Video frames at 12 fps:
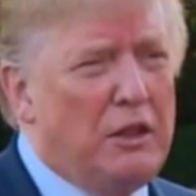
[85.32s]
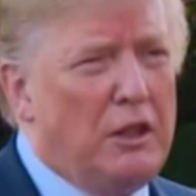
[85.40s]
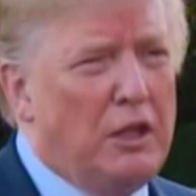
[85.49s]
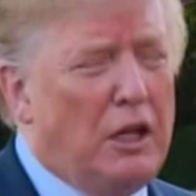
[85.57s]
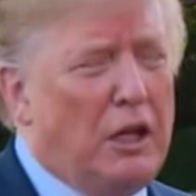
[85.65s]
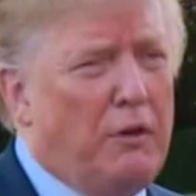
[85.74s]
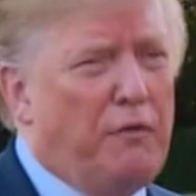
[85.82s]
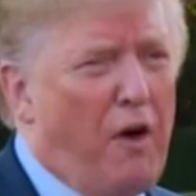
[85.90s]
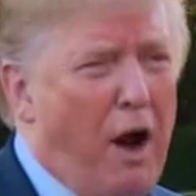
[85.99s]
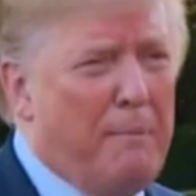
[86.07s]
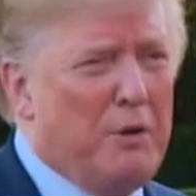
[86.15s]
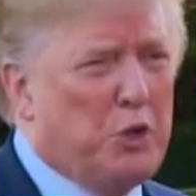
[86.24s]
The
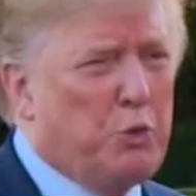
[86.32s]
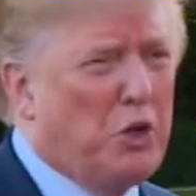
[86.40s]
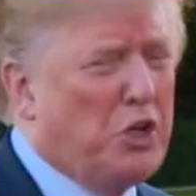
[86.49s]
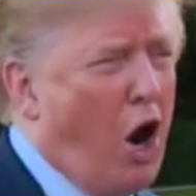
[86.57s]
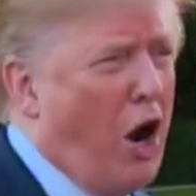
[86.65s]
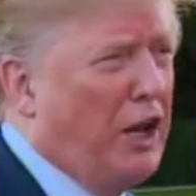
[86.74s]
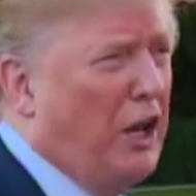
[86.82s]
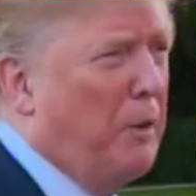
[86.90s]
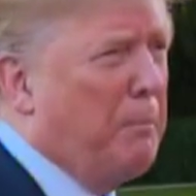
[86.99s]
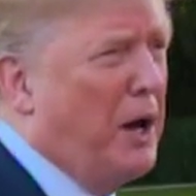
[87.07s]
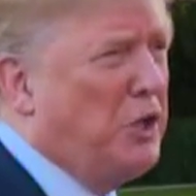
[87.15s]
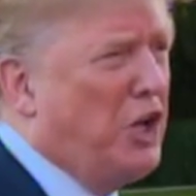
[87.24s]
farmers were
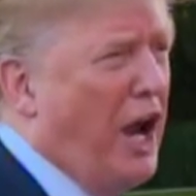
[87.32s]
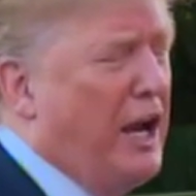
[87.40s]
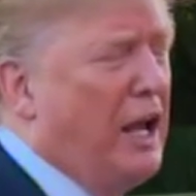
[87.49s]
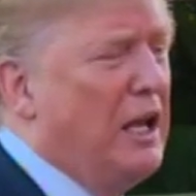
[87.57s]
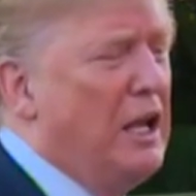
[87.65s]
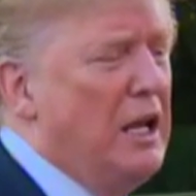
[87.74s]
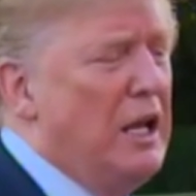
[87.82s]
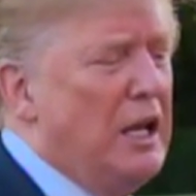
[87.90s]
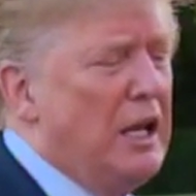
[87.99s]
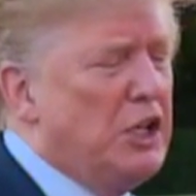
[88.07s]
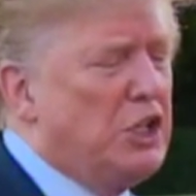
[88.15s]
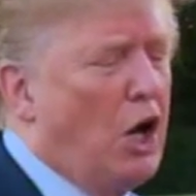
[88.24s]
targeted by China.
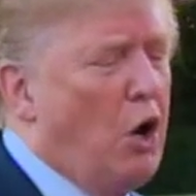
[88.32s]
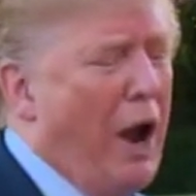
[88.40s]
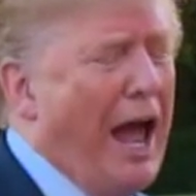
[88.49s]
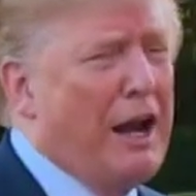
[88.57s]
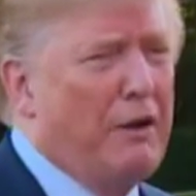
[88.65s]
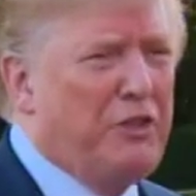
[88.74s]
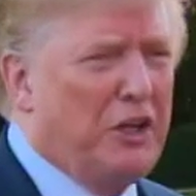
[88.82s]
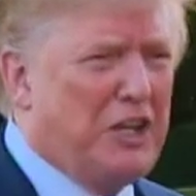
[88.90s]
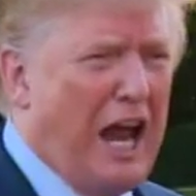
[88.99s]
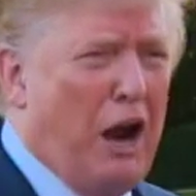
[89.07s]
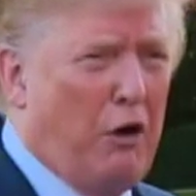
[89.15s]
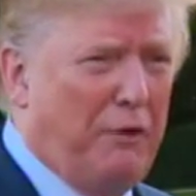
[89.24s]
So out of the
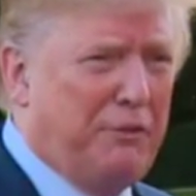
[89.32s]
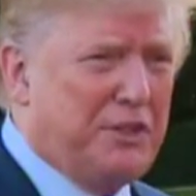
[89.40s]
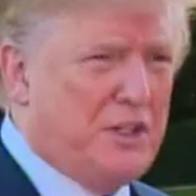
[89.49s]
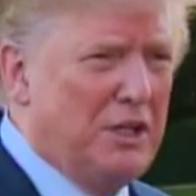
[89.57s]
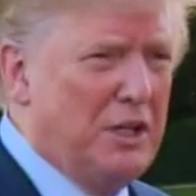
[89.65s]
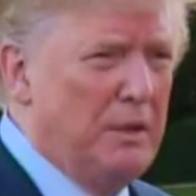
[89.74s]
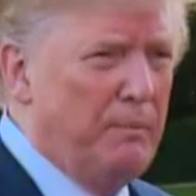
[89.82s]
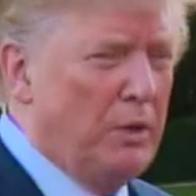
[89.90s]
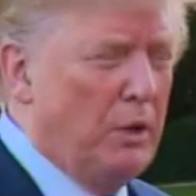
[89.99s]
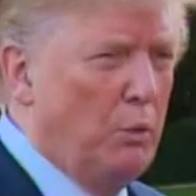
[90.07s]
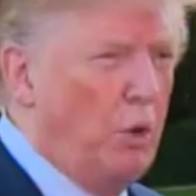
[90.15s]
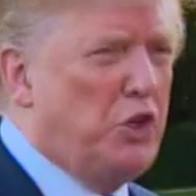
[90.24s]
tariffs,
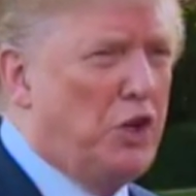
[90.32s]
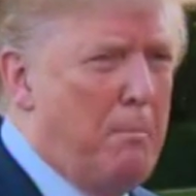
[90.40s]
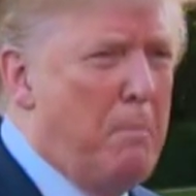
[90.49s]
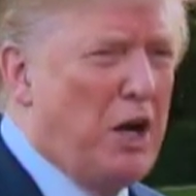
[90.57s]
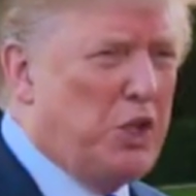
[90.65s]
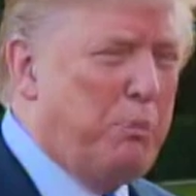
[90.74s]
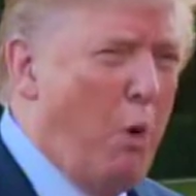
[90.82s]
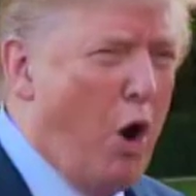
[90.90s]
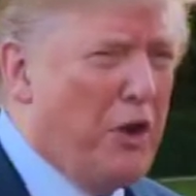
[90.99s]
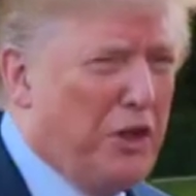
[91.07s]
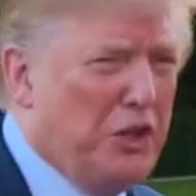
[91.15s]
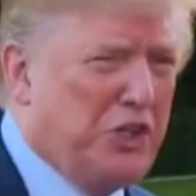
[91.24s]
which are much
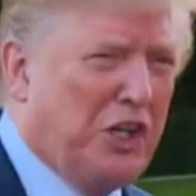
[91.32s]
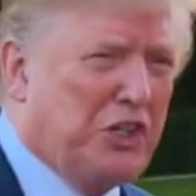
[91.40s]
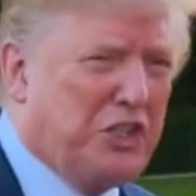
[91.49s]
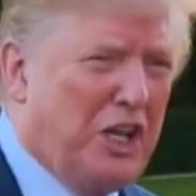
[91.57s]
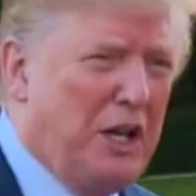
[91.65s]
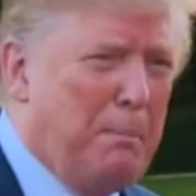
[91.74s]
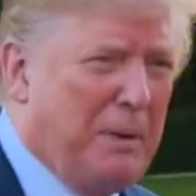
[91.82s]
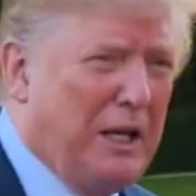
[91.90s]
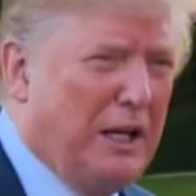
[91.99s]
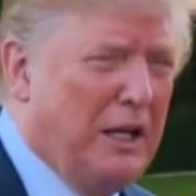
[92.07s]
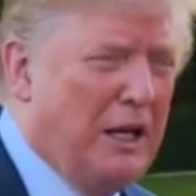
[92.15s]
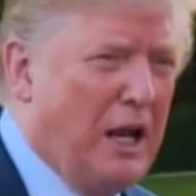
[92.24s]
more than $16
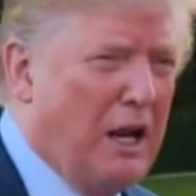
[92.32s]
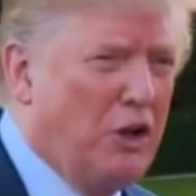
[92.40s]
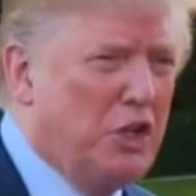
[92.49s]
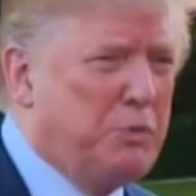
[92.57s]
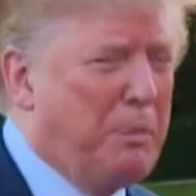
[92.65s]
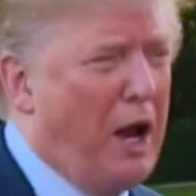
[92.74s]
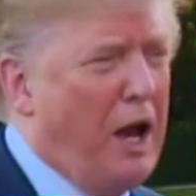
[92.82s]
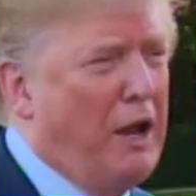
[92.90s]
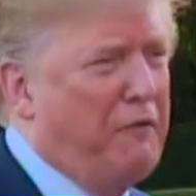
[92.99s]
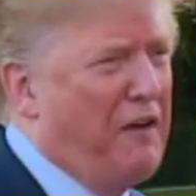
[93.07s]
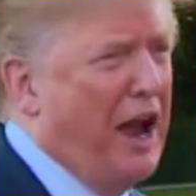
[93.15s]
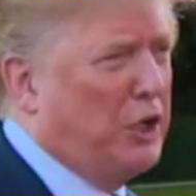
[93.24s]
billion by
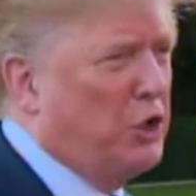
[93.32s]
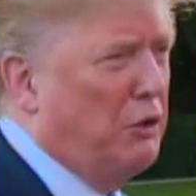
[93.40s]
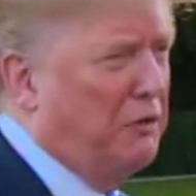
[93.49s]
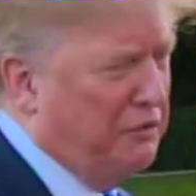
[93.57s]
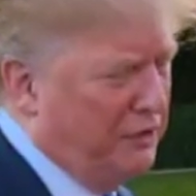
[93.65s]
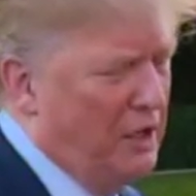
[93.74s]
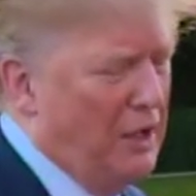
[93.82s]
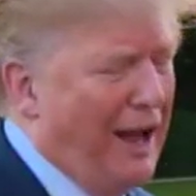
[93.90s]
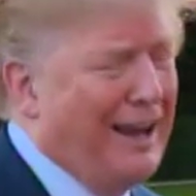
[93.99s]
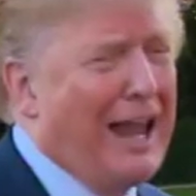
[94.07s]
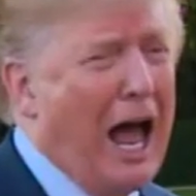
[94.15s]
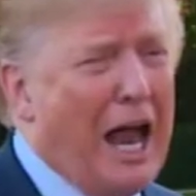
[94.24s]
a factor of
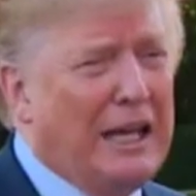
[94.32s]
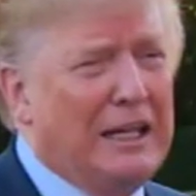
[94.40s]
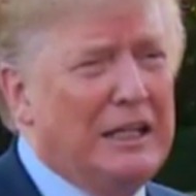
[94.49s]
a lot,